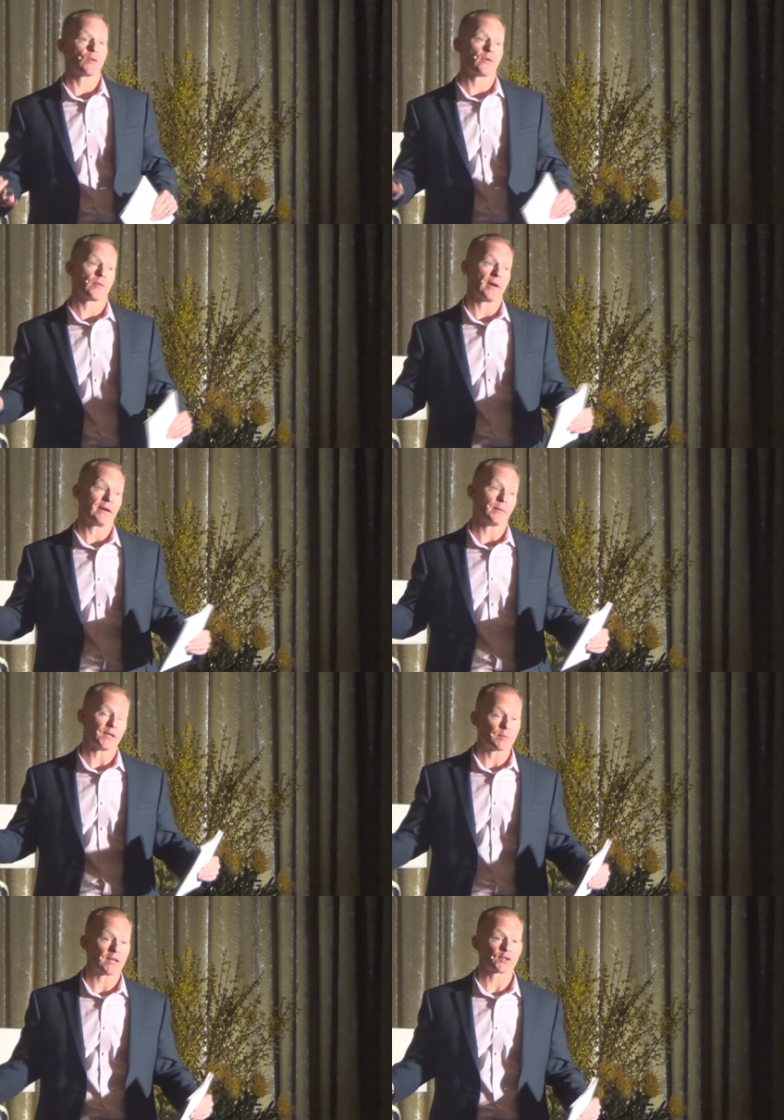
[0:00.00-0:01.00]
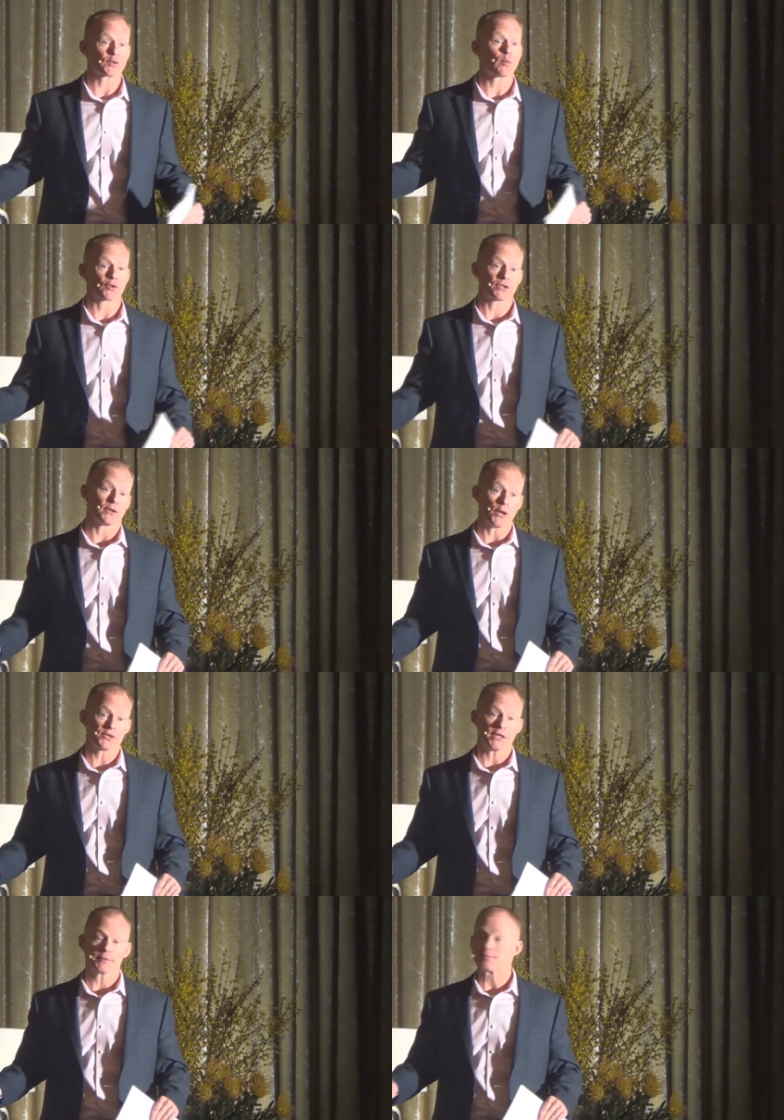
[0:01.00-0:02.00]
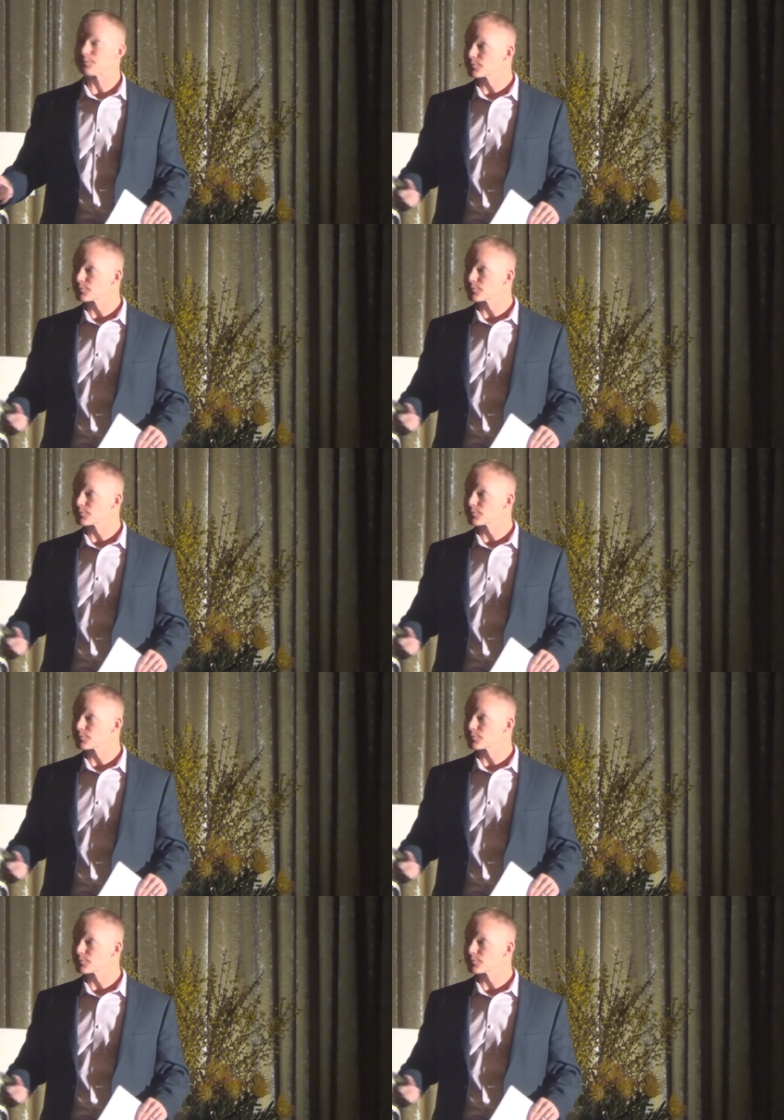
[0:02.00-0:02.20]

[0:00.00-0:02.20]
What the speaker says: to one of my sponsors, Porcelanosa.